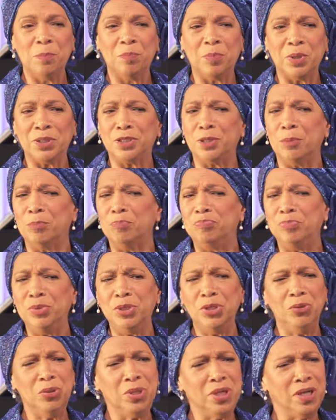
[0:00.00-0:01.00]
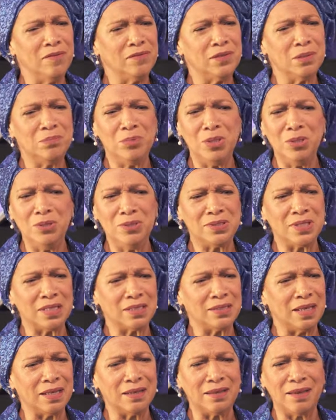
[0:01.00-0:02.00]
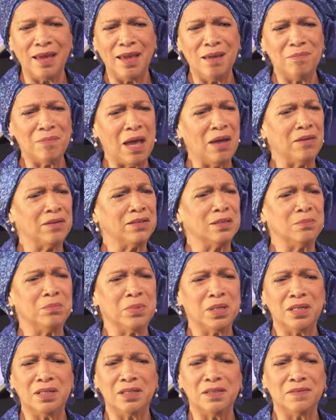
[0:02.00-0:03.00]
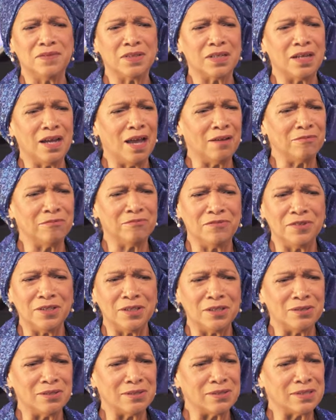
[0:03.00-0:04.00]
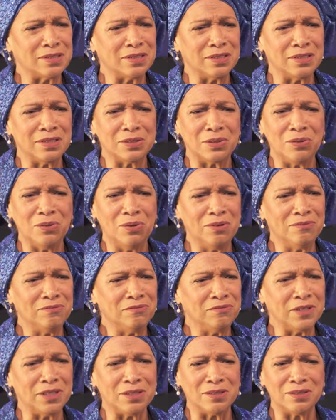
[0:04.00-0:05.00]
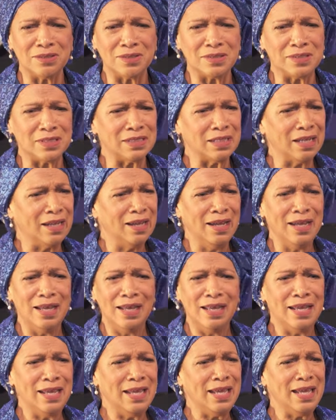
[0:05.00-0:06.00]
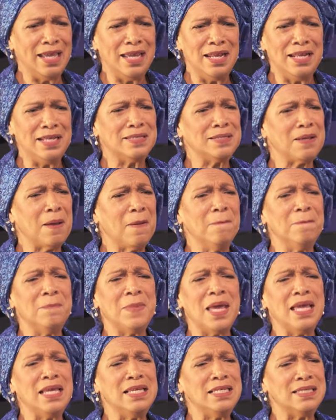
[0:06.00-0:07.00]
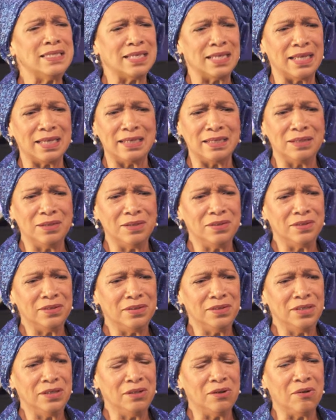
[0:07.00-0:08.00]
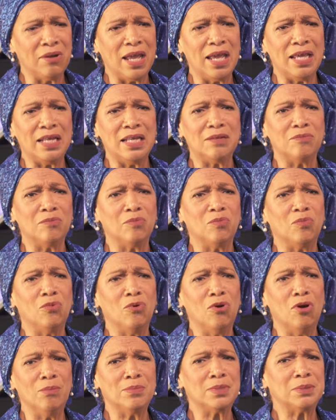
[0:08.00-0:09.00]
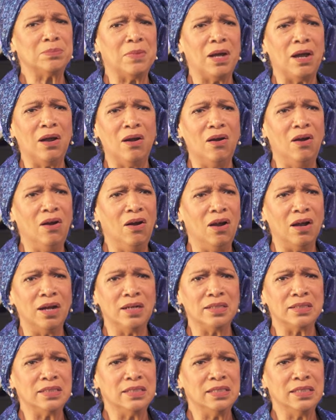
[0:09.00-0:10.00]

But the beauty of the music that came out in the middle of the cotton fields and the cornfields, and the, it is amazing, you know, and it warms my heart.